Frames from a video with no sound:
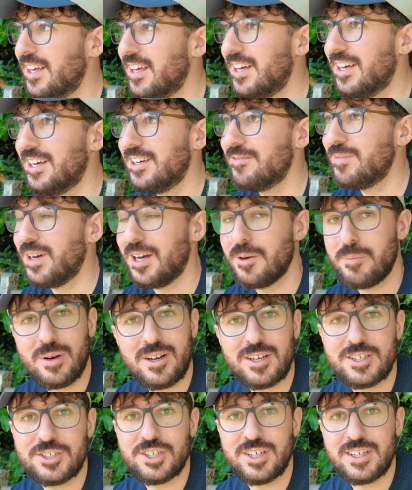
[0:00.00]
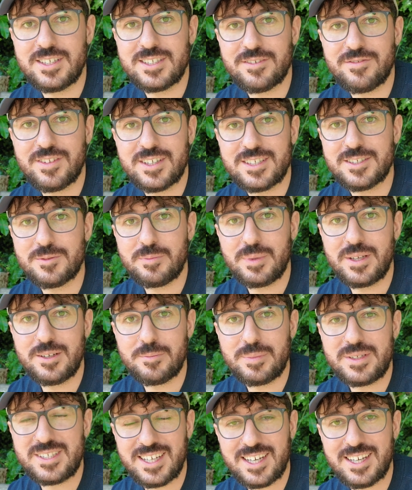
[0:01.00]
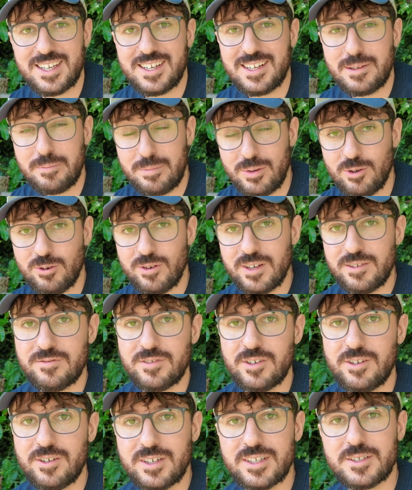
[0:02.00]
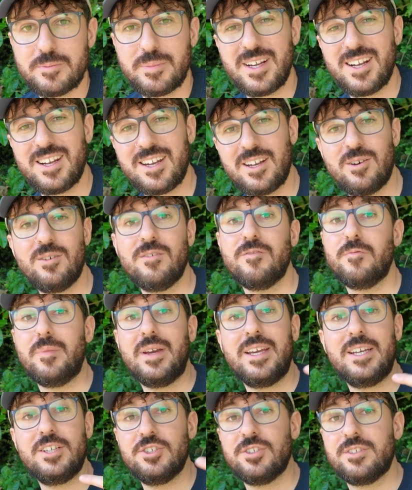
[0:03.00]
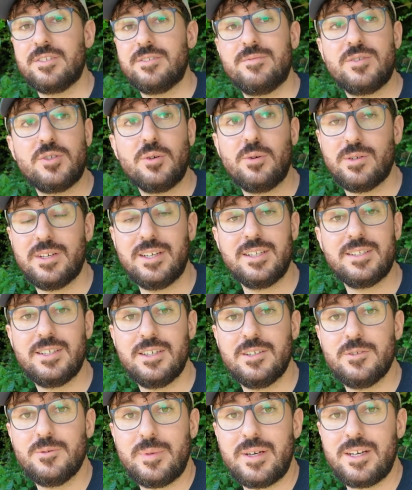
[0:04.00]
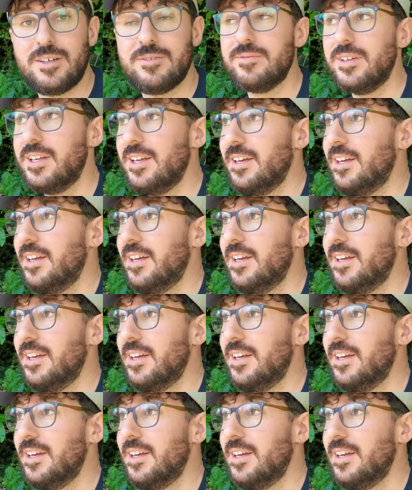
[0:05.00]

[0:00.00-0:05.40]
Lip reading: I apologise if this has been a particularly boring vlog. It's been a lot of me just talking to you about